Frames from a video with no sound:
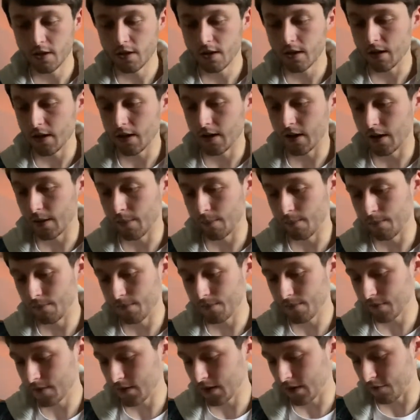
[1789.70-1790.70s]

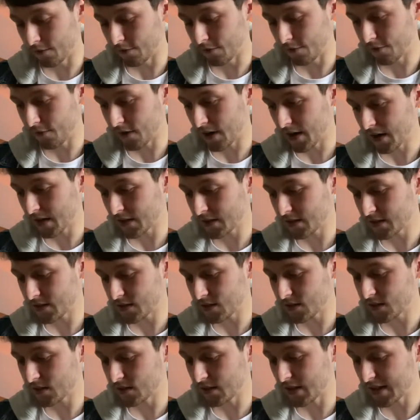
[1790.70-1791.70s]
In
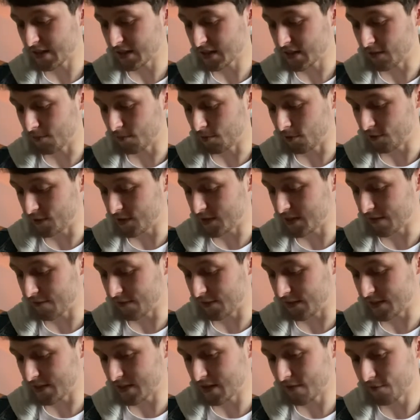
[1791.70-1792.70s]
fact, Legacy of Blood,
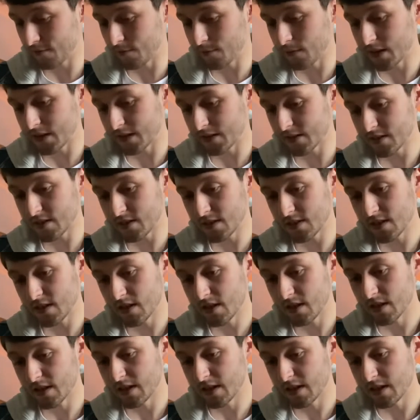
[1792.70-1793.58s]
77 minutes.